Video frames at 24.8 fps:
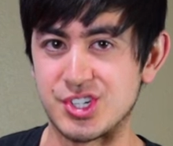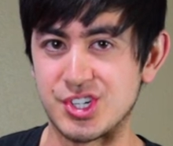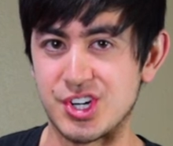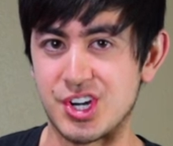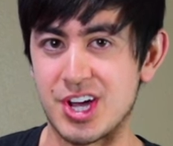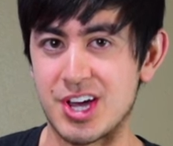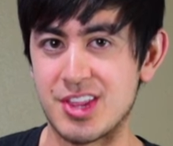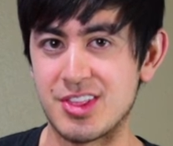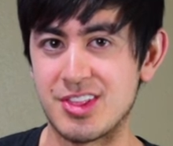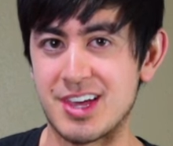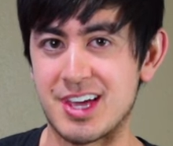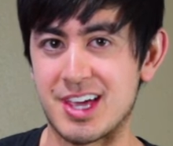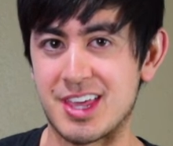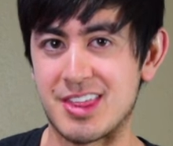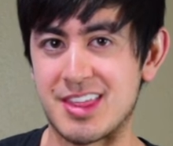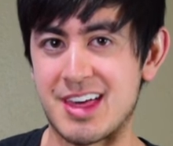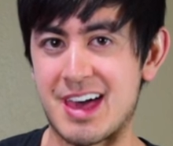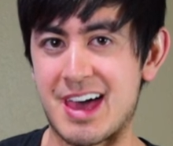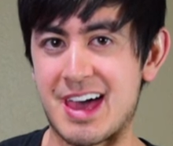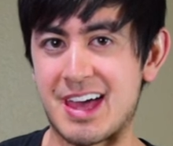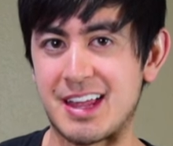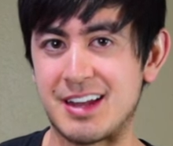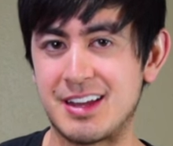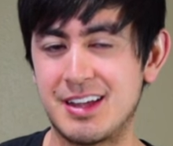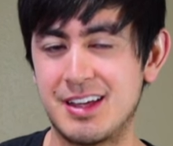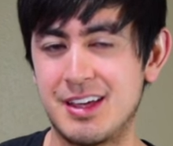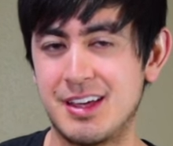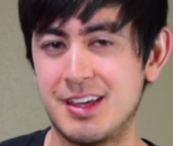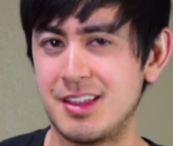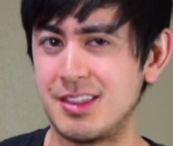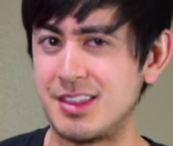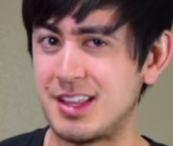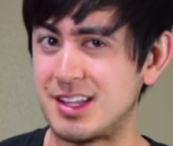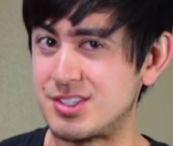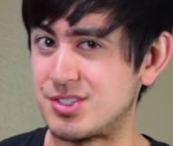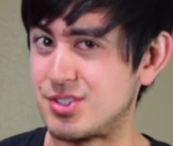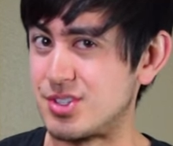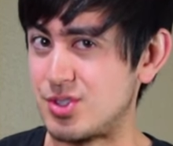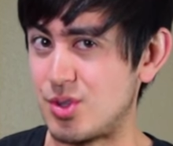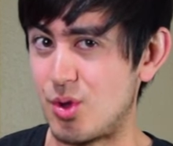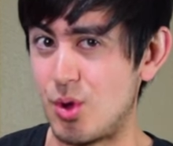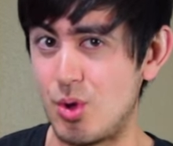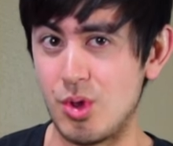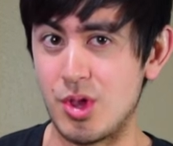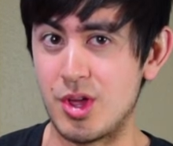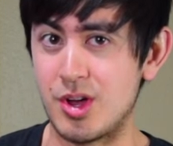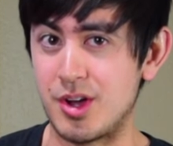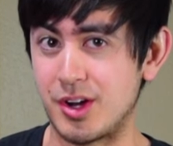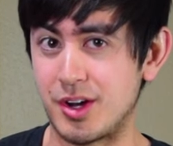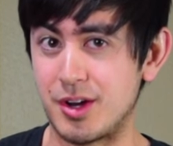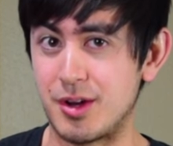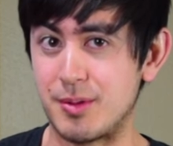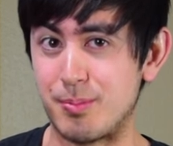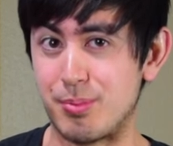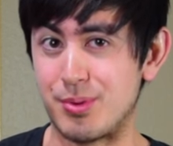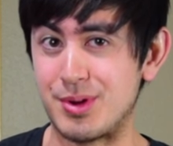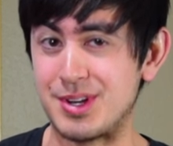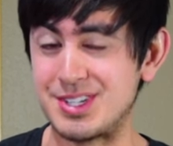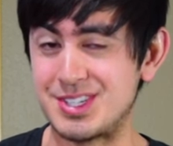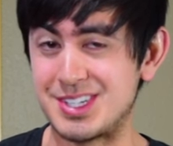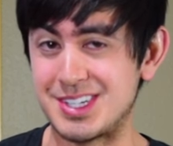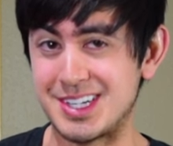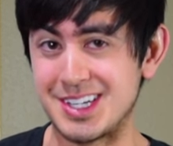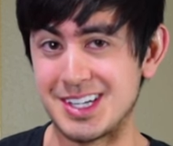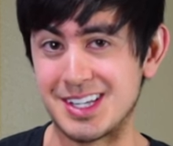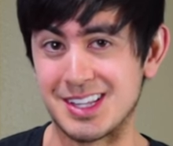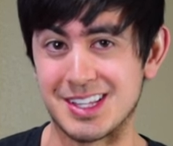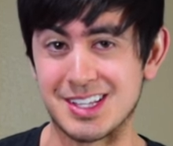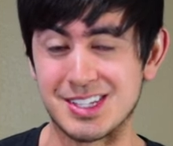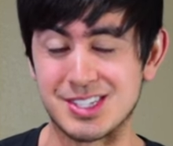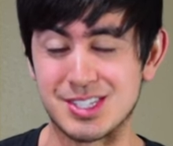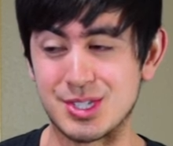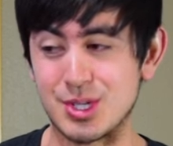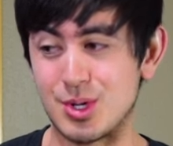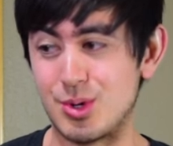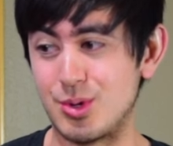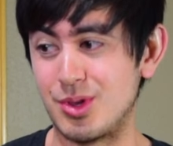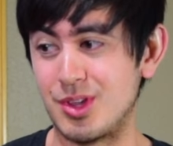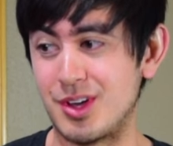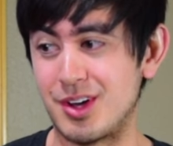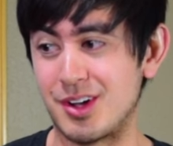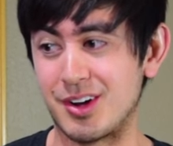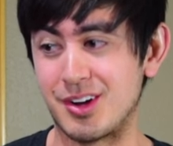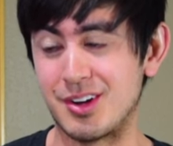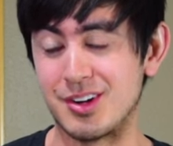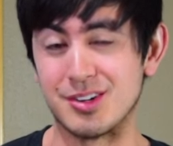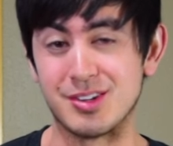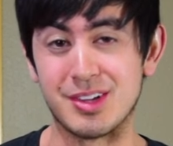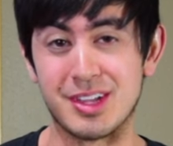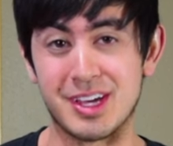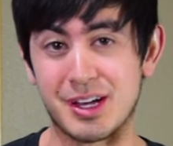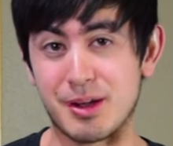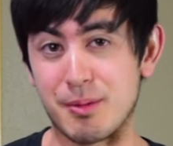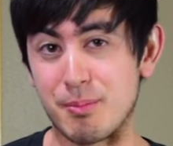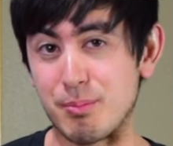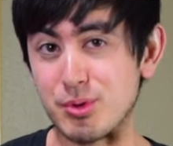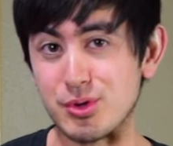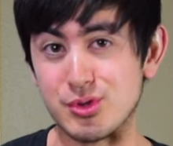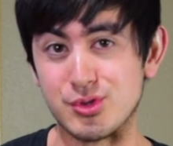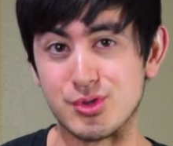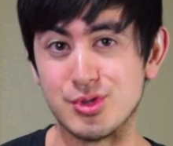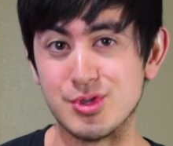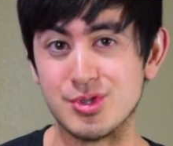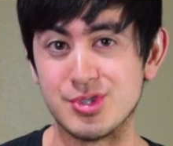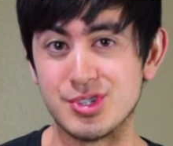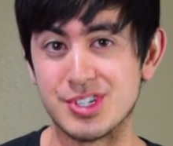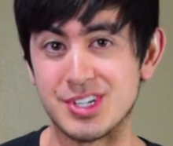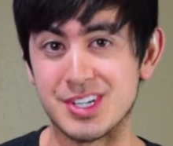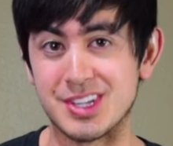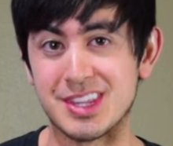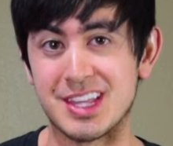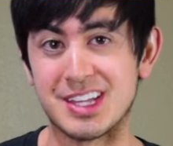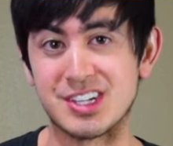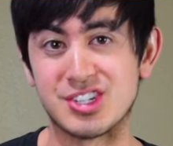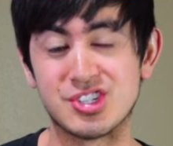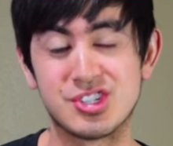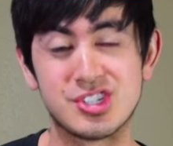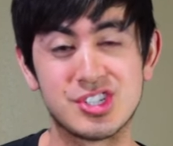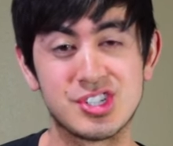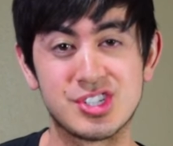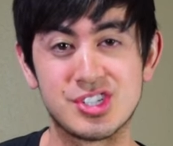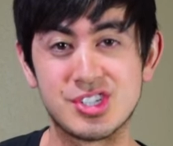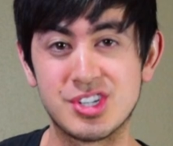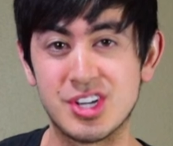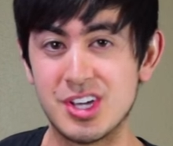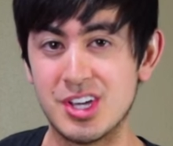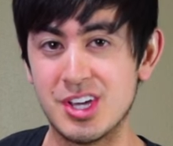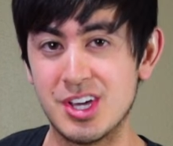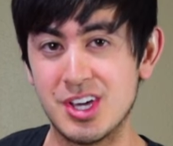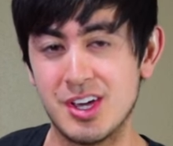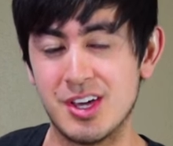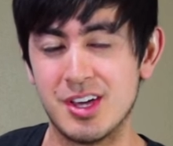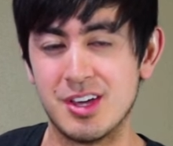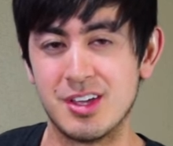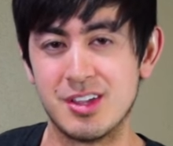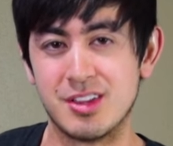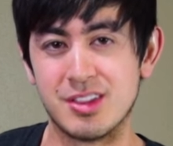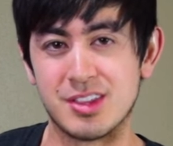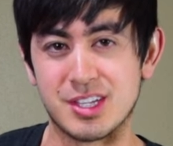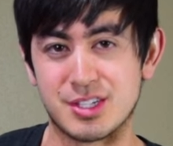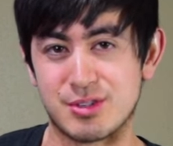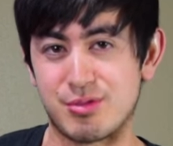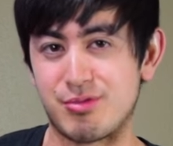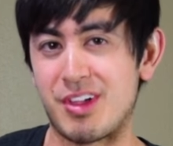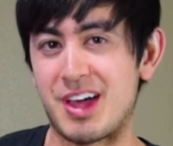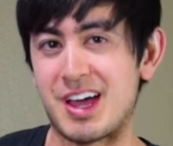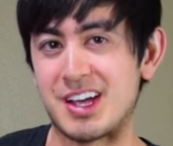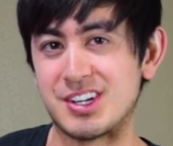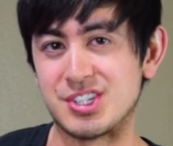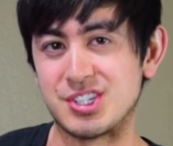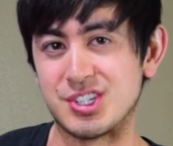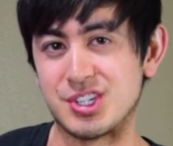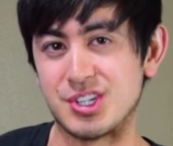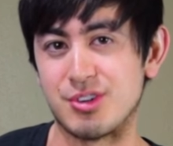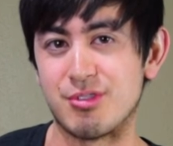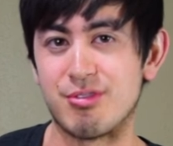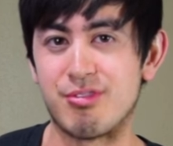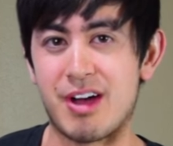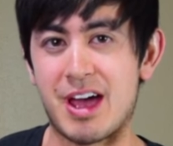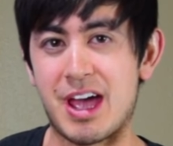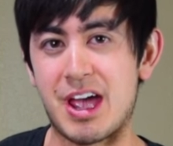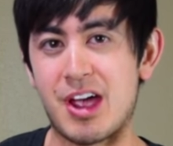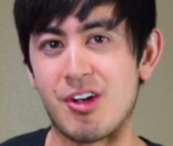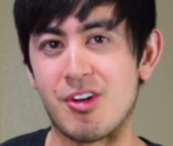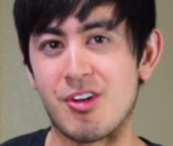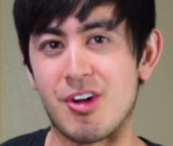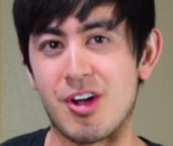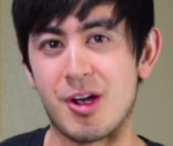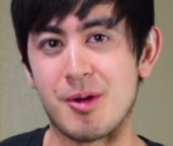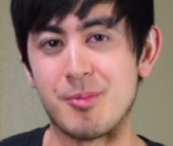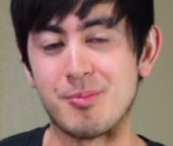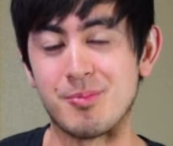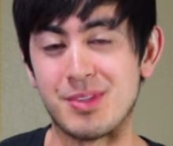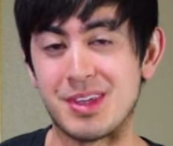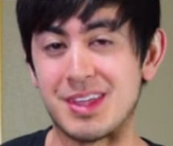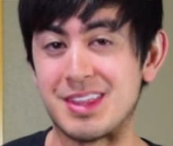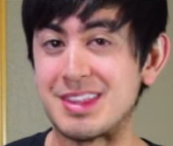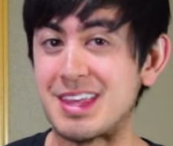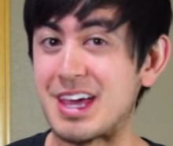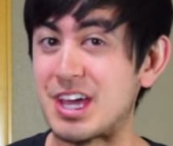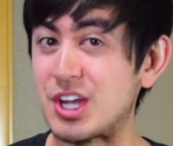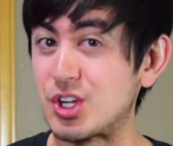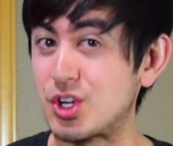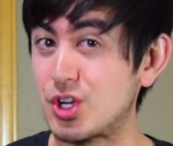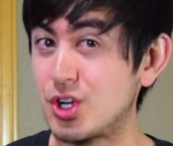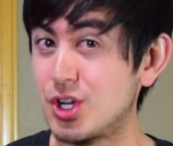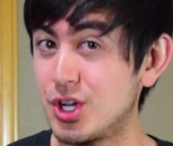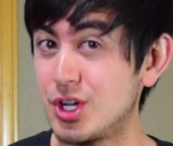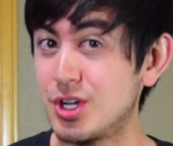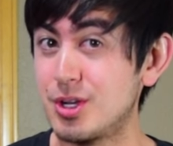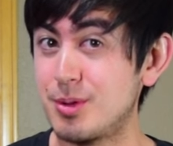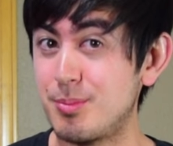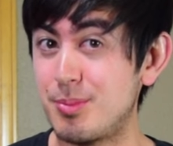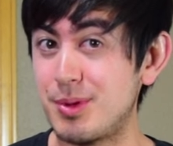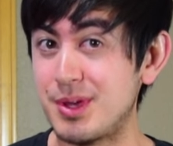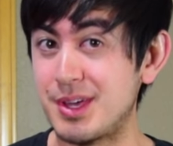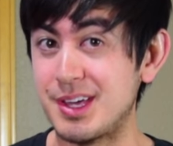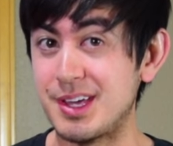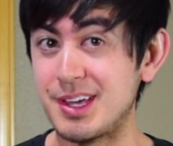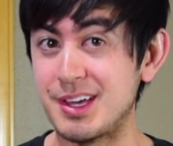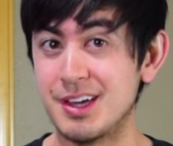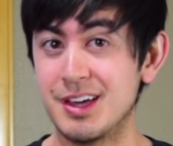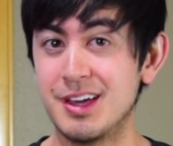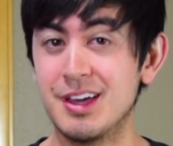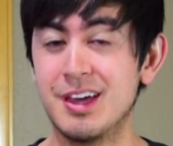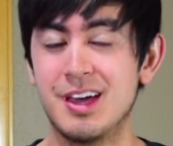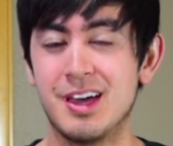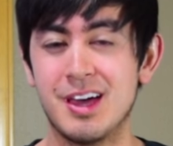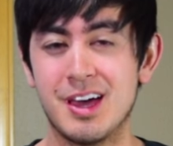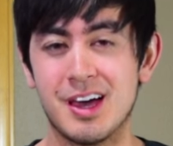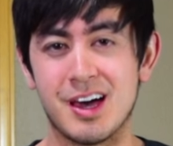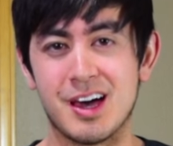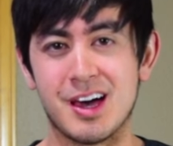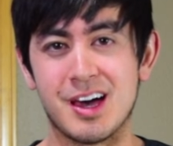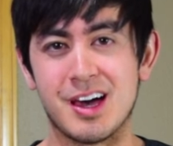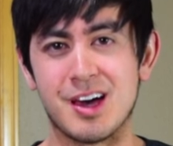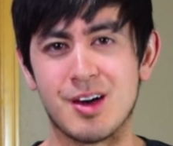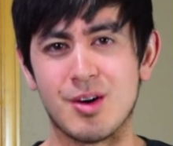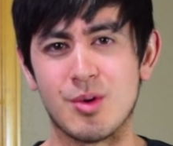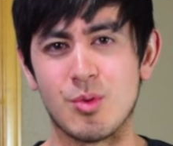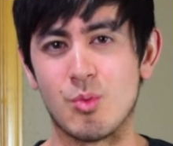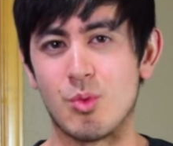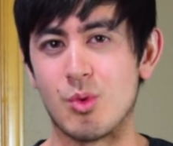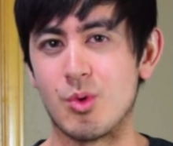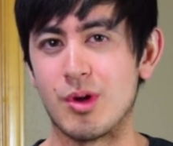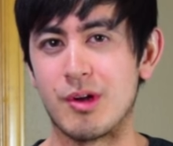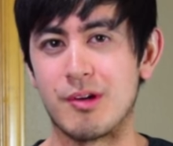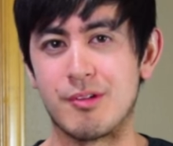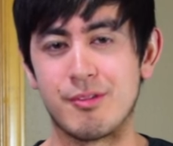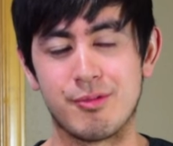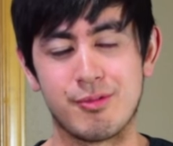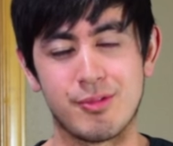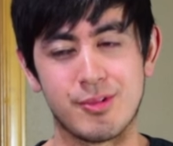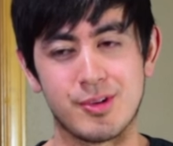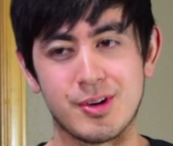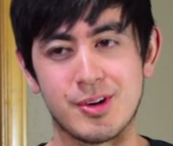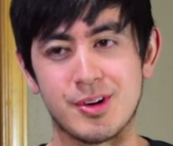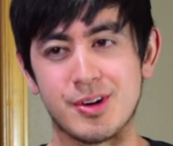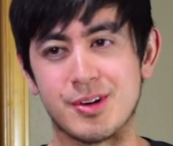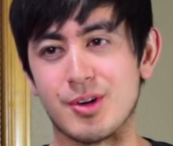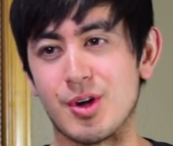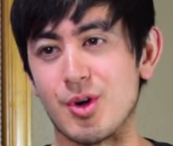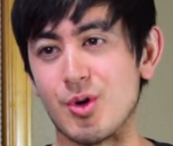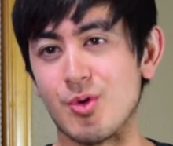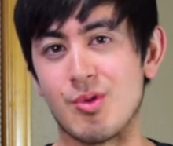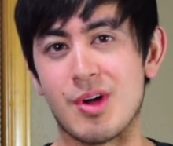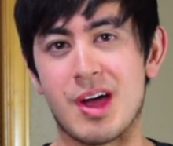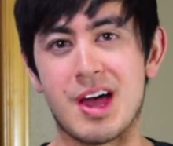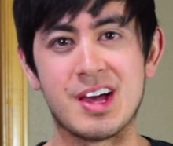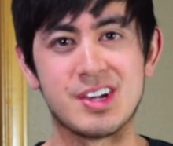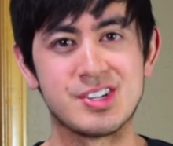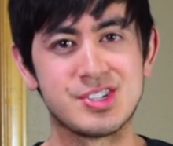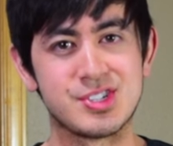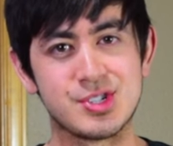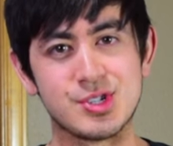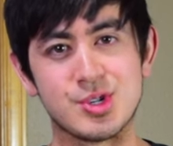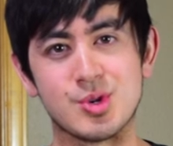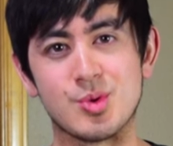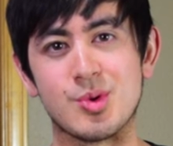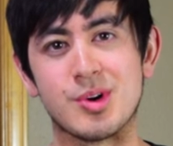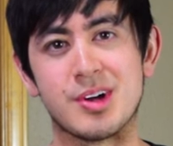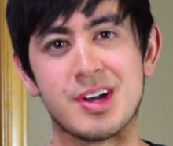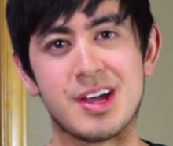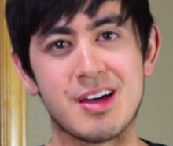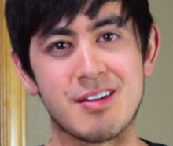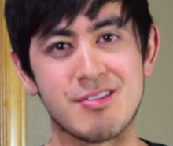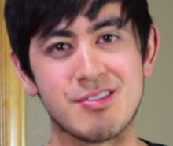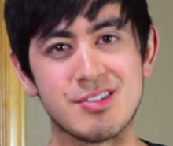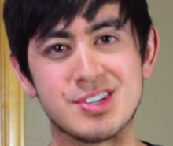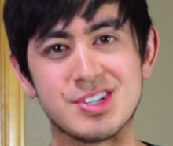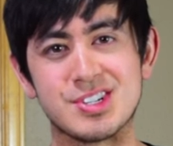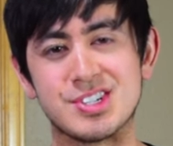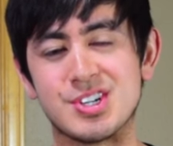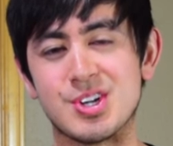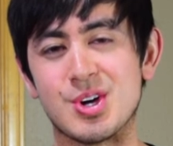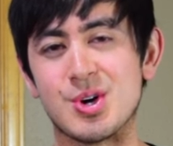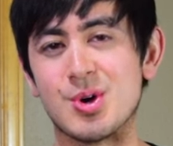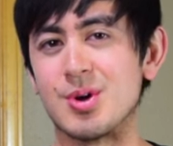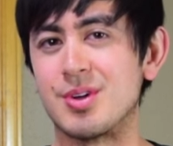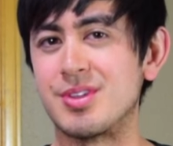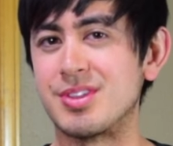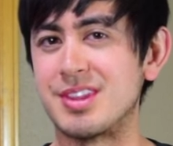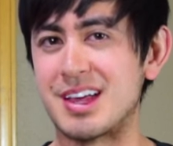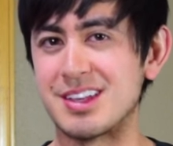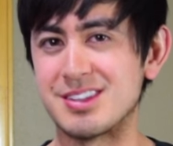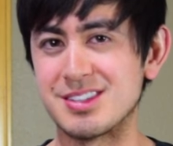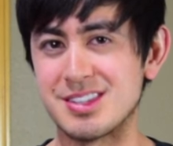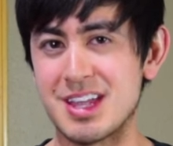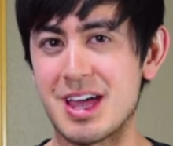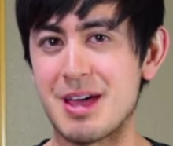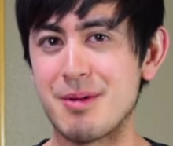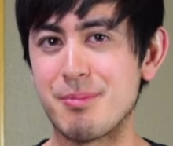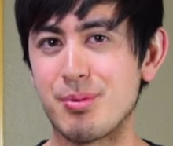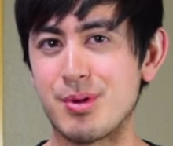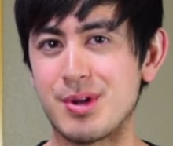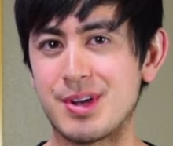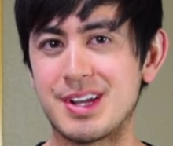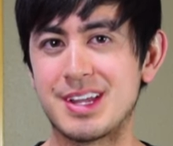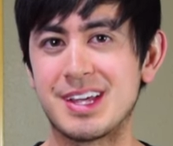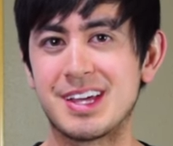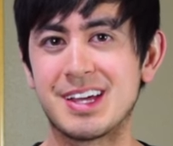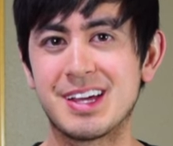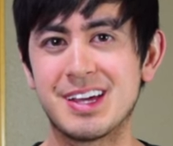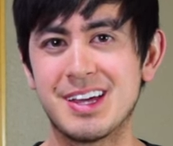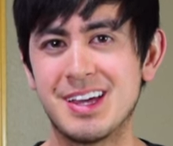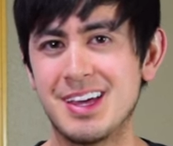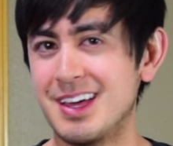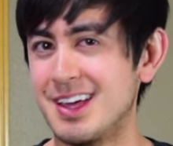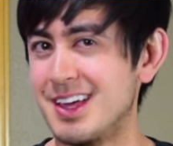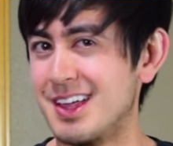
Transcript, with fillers: your gun like that. That's no longer printing, that's no longer like a protrusion, that's just that's flashing your firearm, and that could be a uh, warrant for arrest or whatever. So that's not printing.